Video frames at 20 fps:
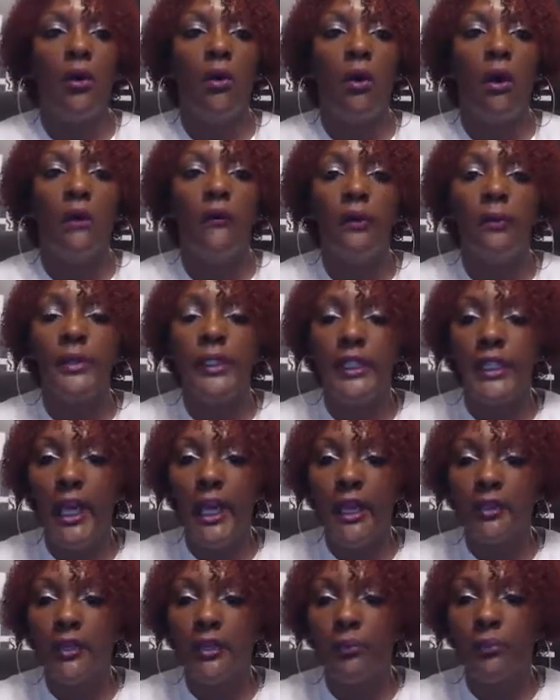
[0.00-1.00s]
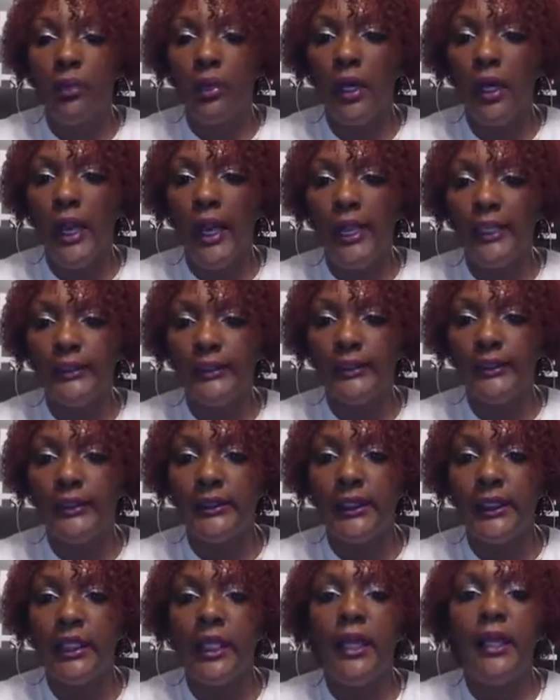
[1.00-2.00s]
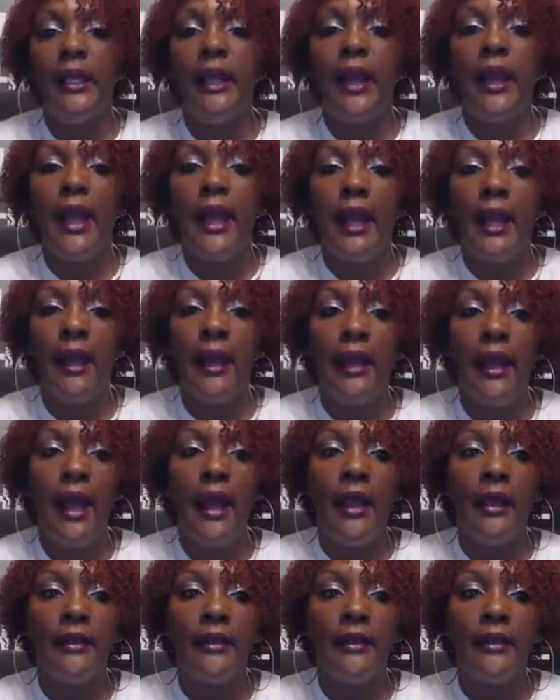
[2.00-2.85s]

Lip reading: or from the child support agency and